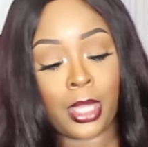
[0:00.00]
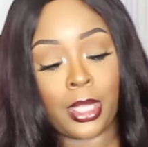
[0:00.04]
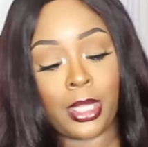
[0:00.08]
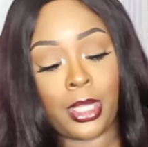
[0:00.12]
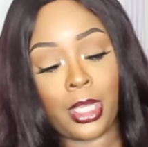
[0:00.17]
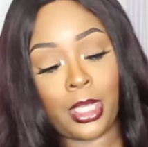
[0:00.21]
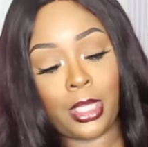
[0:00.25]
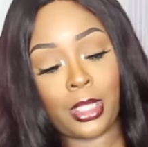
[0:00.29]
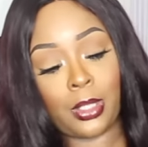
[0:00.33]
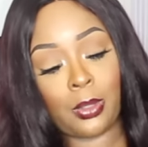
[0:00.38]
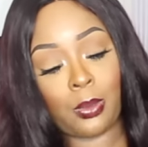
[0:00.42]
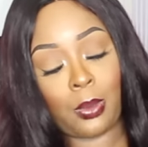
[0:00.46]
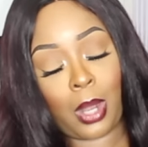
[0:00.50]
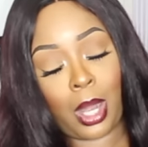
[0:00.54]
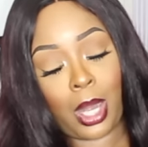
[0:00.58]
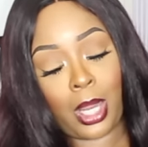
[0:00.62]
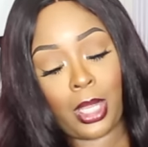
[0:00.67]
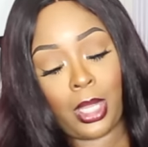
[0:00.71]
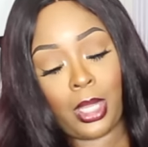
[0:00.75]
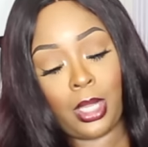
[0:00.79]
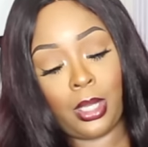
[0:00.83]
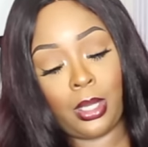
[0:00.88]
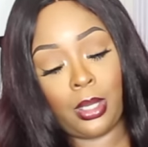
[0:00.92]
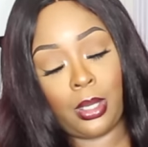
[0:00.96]
This
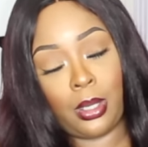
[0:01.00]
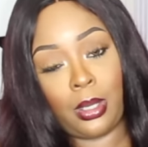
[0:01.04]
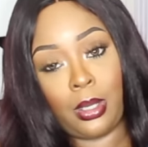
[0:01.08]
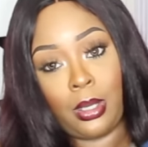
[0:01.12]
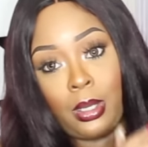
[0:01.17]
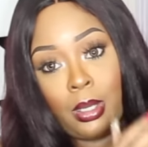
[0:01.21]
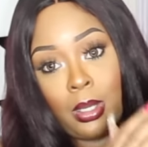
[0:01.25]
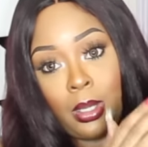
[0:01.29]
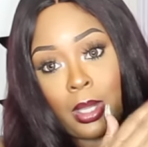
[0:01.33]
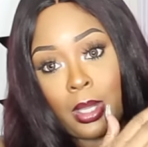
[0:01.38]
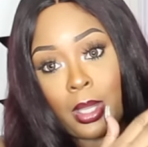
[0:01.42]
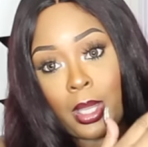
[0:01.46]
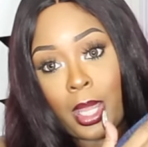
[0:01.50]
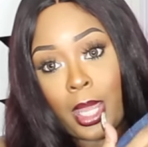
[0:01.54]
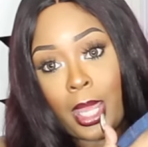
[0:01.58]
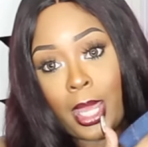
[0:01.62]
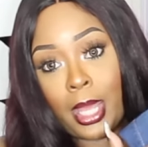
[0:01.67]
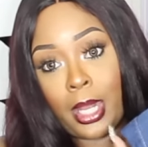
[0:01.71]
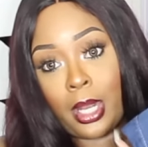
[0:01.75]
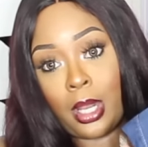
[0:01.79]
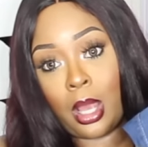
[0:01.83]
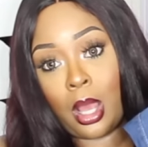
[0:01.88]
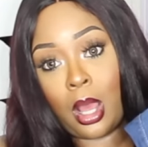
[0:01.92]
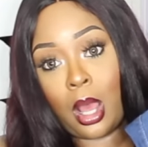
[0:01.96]
right here
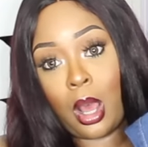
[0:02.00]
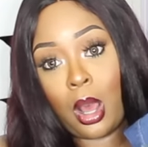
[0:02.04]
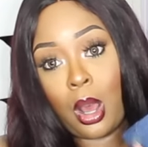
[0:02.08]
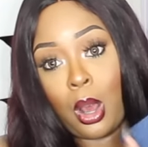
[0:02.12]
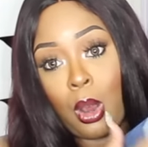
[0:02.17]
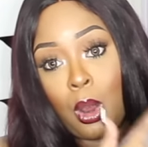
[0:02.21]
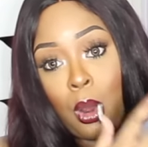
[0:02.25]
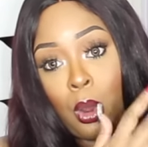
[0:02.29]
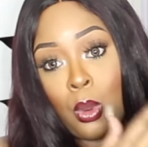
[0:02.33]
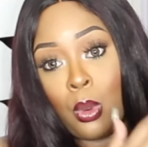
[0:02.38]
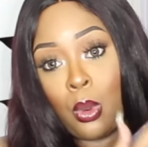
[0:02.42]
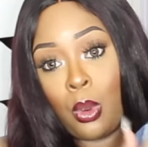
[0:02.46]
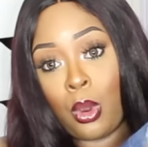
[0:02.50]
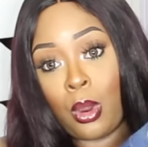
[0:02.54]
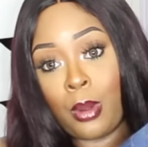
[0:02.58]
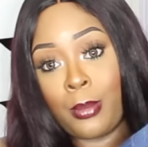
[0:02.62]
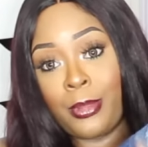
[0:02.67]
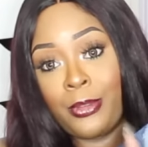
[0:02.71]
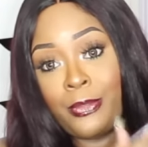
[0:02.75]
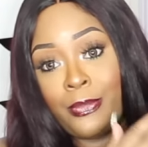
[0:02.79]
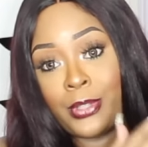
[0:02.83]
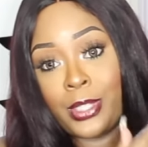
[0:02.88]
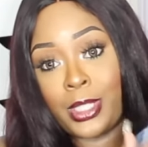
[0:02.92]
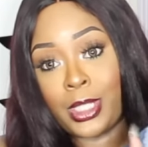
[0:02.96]
had a whole
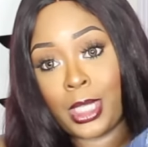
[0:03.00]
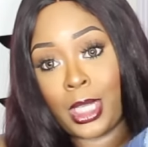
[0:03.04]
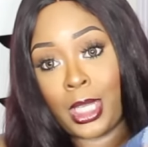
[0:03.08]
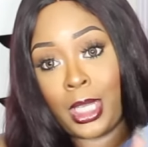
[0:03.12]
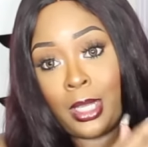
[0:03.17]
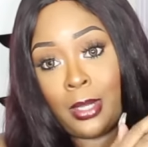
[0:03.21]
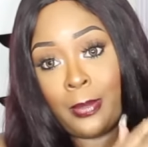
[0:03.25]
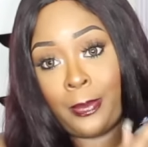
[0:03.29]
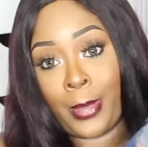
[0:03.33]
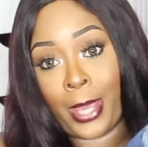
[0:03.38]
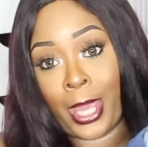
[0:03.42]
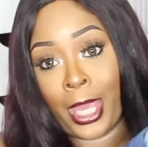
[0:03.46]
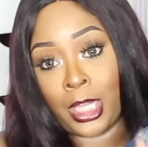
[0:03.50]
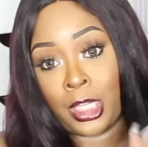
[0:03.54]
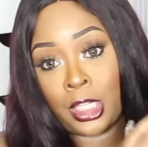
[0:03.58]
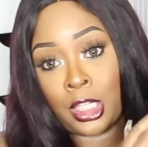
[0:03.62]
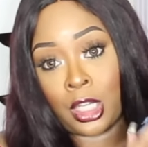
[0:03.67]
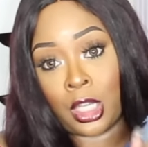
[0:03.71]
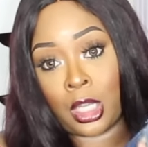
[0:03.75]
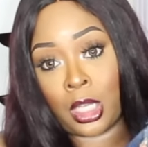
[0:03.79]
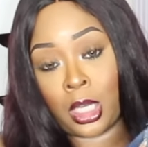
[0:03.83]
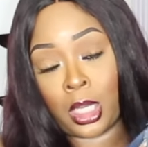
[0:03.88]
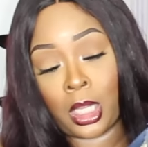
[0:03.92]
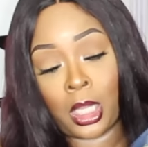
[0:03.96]
Orme Fatigue
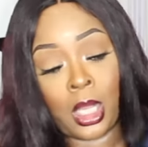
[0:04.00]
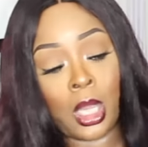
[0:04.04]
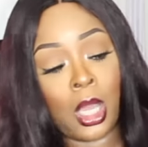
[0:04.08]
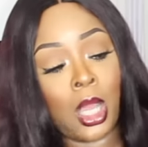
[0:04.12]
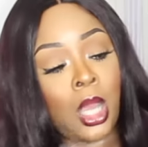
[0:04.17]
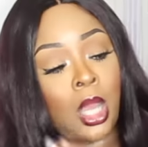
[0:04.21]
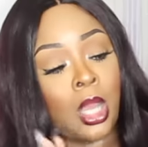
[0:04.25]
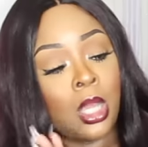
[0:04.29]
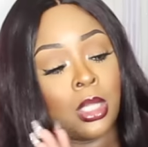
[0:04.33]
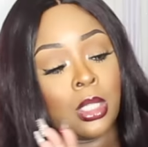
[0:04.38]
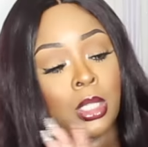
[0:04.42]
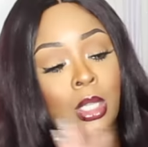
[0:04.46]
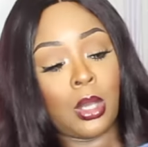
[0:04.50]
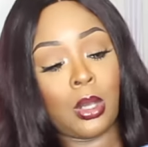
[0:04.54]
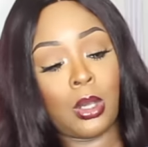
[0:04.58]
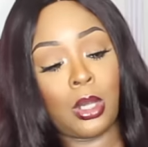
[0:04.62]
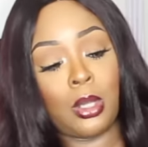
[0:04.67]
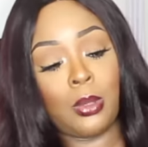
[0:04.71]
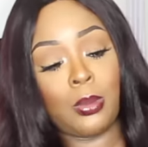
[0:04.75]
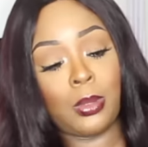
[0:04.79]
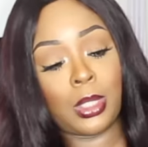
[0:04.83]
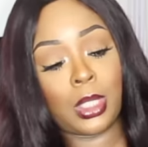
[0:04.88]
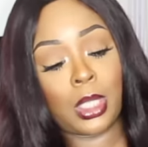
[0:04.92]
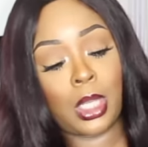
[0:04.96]
patch on it. So
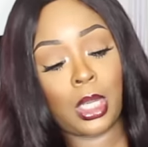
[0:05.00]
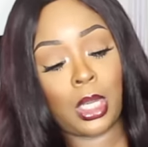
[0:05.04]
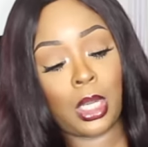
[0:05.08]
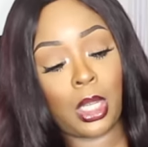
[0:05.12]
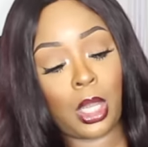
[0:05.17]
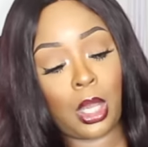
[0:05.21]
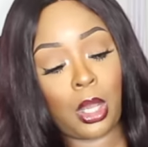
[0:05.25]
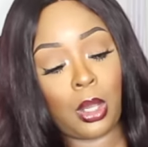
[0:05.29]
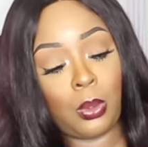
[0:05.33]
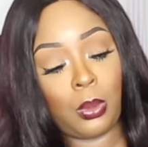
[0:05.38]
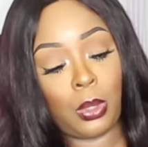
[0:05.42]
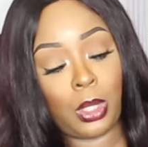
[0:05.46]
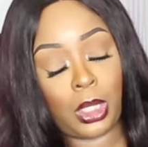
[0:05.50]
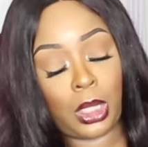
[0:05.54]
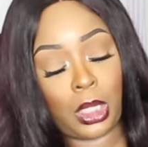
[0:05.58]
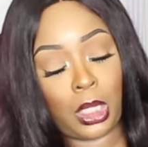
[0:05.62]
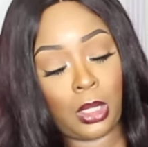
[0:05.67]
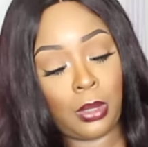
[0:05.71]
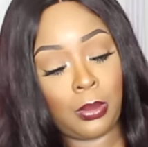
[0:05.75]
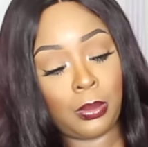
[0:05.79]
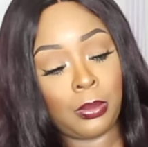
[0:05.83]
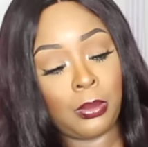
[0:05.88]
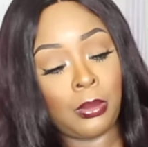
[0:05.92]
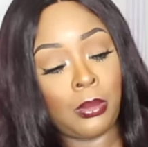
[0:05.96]
it was going to go with
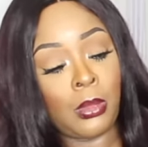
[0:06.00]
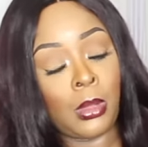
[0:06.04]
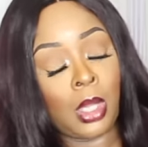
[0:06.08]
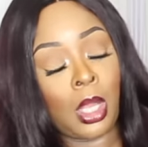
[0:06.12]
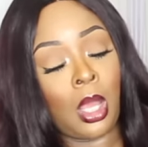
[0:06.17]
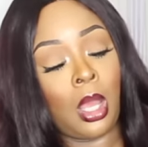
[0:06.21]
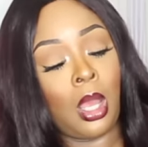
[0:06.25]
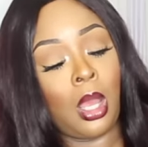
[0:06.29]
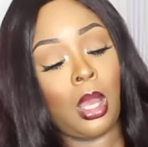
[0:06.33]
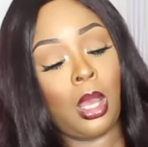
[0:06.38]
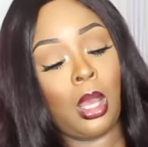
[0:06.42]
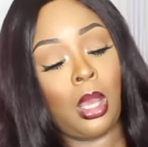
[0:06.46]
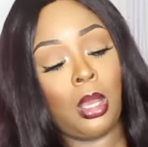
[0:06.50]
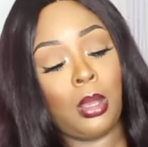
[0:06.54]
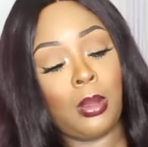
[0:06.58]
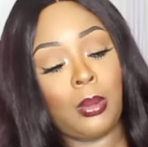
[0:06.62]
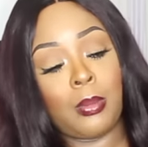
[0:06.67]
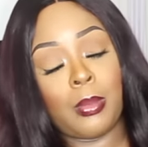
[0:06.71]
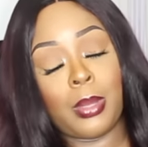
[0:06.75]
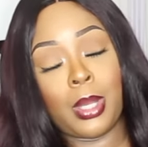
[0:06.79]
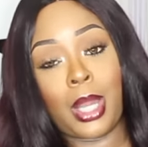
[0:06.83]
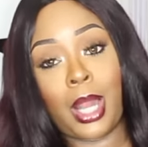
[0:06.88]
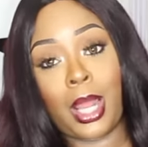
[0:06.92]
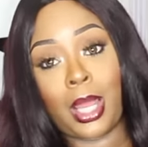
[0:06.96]
it.
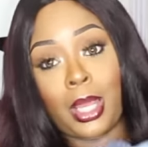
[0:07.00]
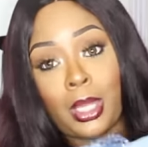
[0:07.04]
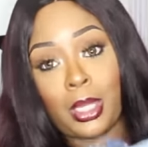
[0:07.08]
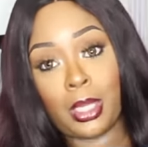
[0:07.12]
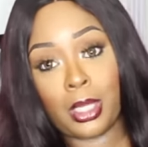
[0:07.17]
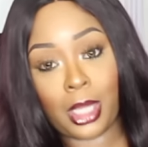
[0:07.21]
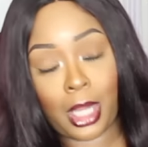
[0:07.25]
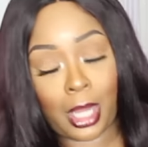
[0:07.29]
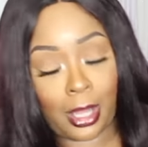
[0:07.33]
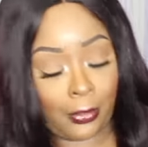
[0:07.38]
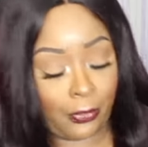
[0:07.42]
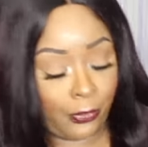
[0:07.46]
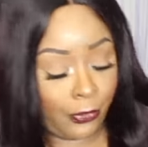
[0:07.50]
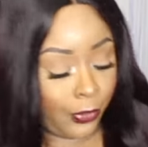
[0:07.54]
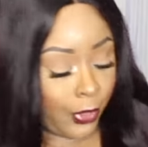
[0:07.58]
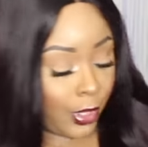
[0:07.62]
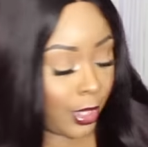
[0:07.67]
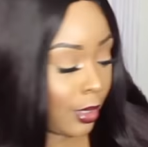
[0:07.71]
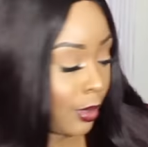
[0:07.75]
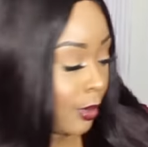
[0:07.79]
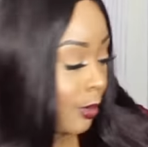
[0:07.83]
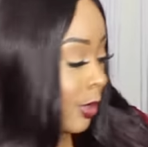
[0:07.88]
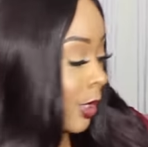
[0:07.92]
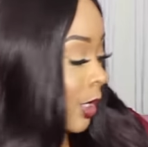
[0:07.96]
But I could not
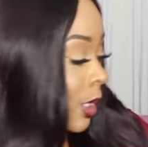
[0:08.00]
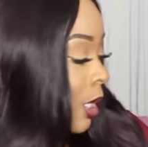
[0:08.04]
fit them.